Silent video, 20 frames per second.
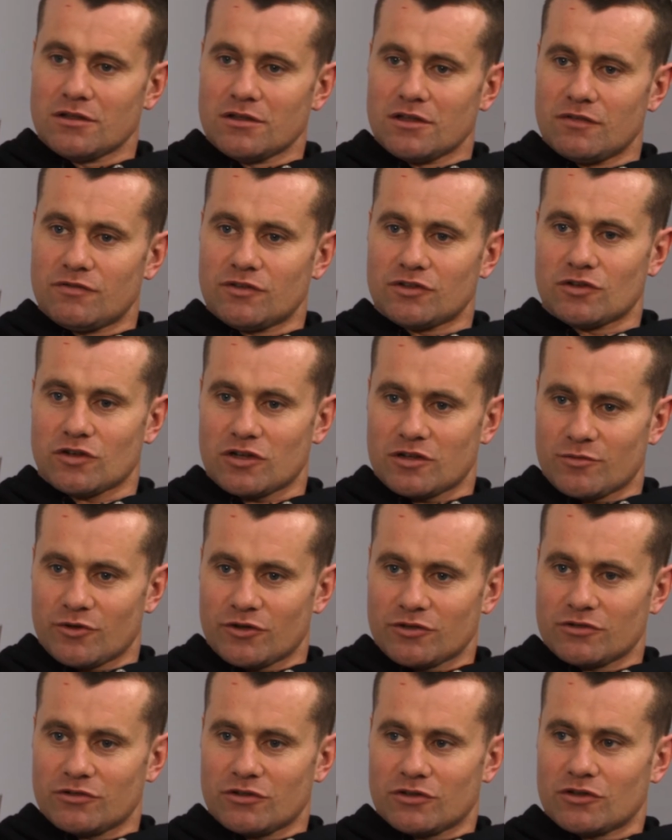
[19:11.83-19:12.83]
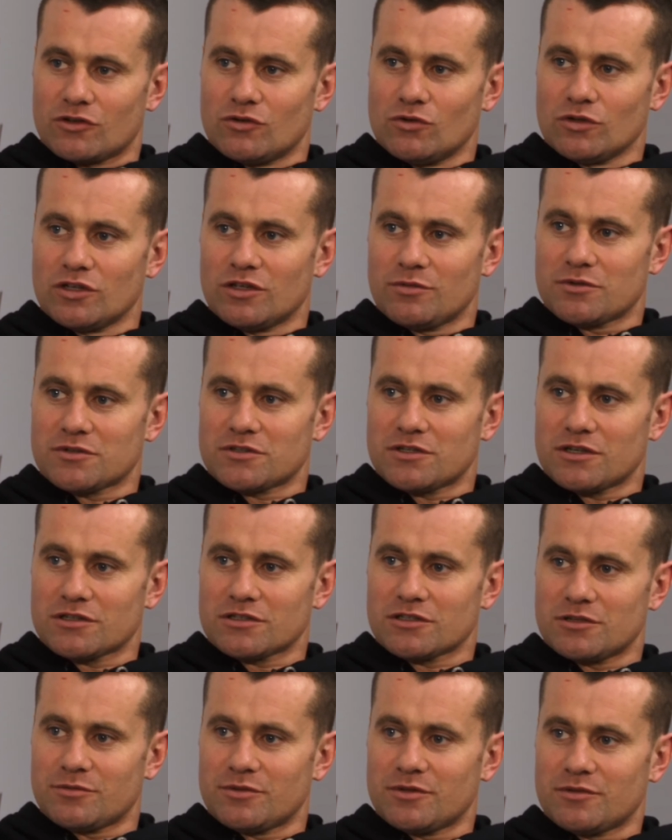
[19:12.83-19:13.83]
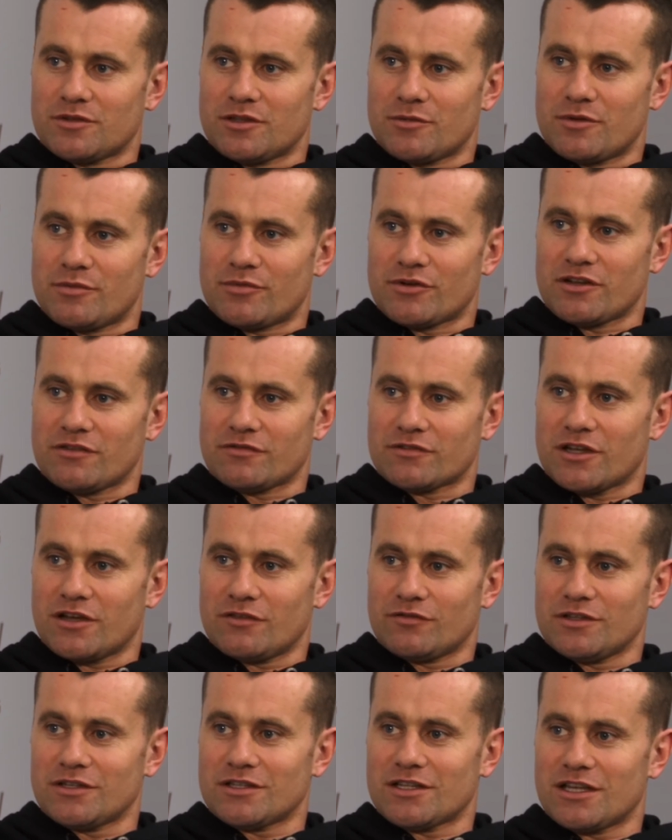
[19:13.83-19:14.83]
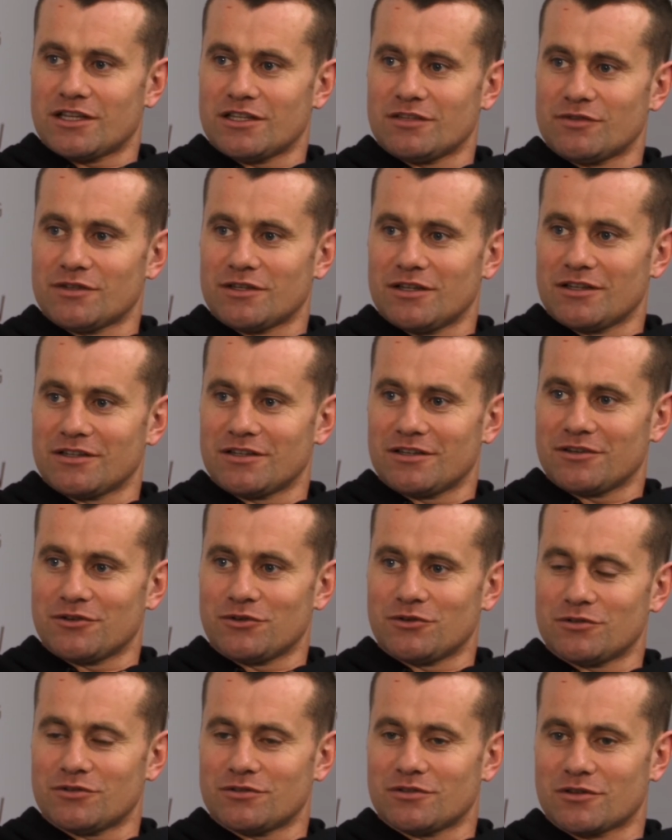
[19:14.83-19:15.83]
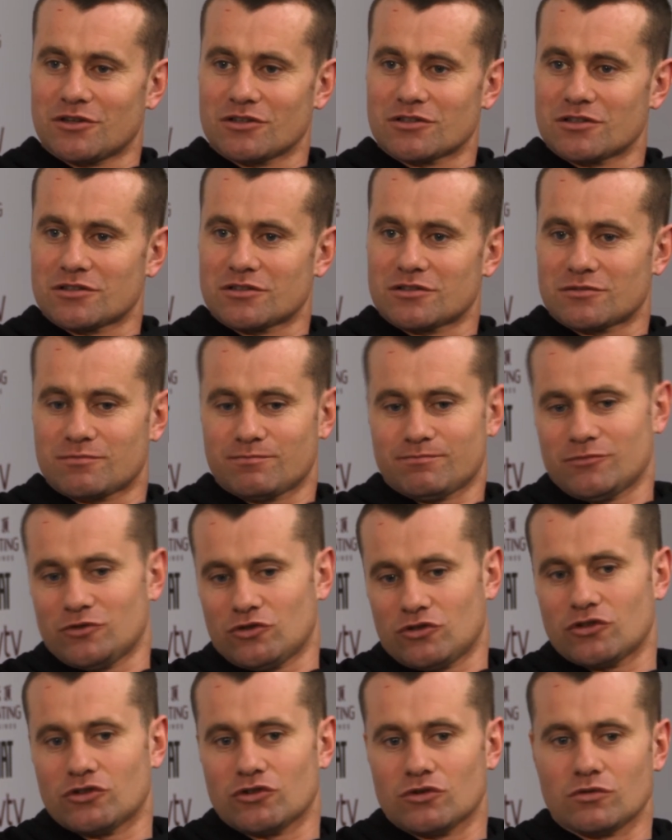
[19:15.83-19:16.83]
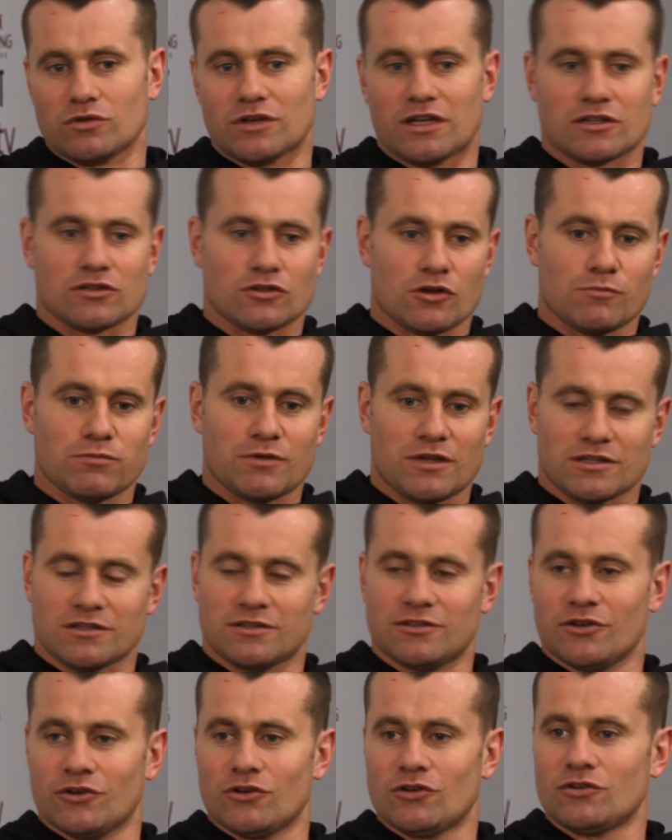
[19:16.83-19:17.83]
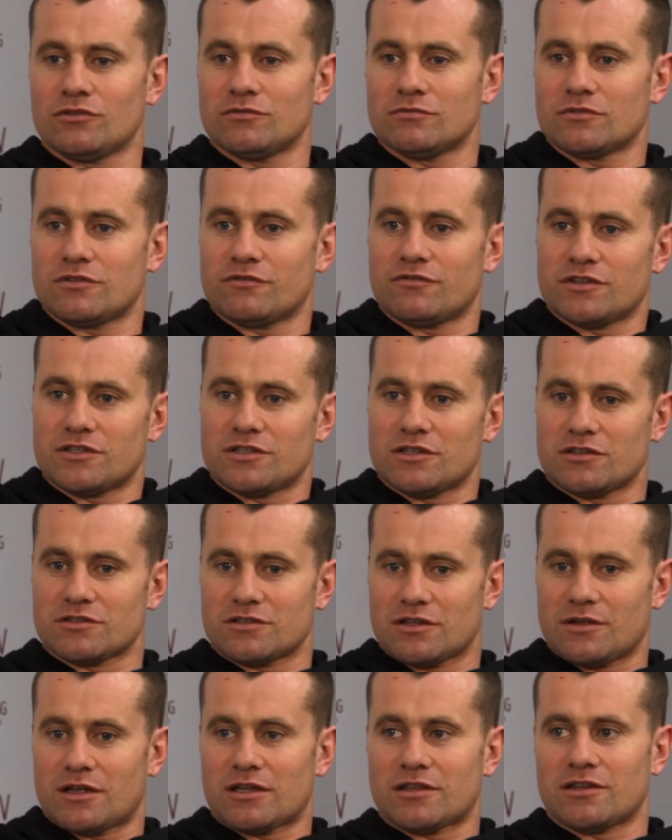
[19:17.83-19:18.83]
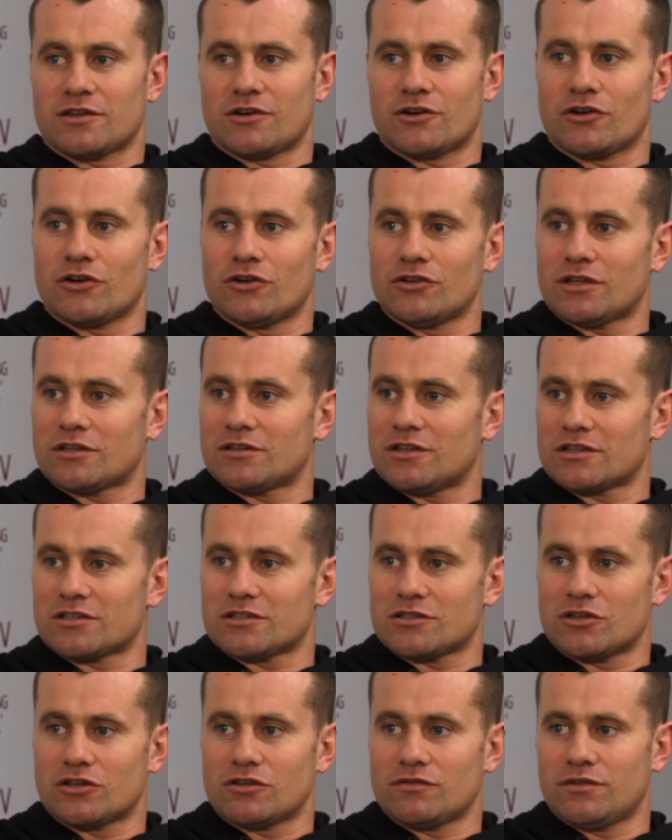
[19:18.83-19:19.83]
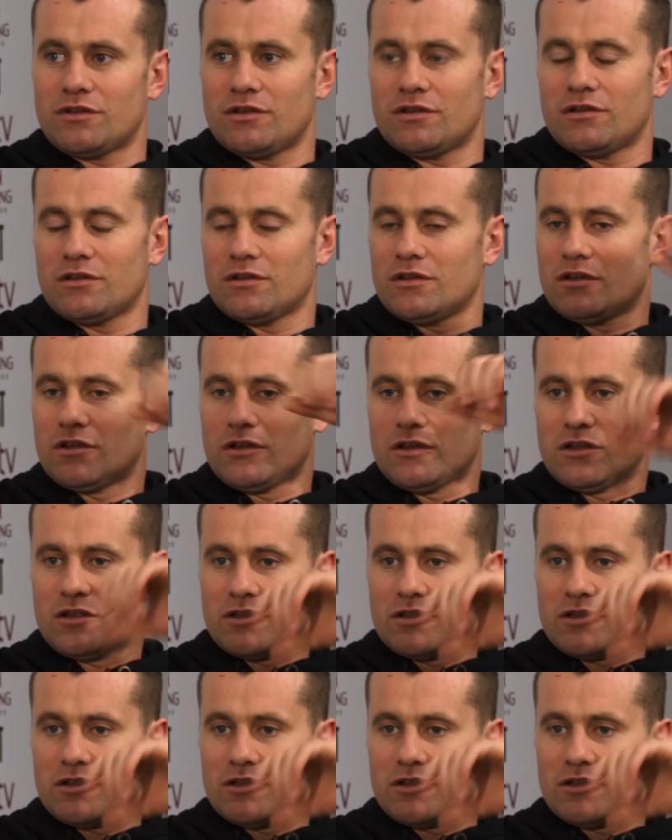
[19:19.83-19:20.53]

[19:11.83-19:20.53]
if you took them out and done a goalkeeping session, they'd be, mm. they'd be breathing heavily at the end of it, like, you know, because mm. it's, as you know, getting up, getting down, the physical side of hitting the ground, that takes it out of you. Mm.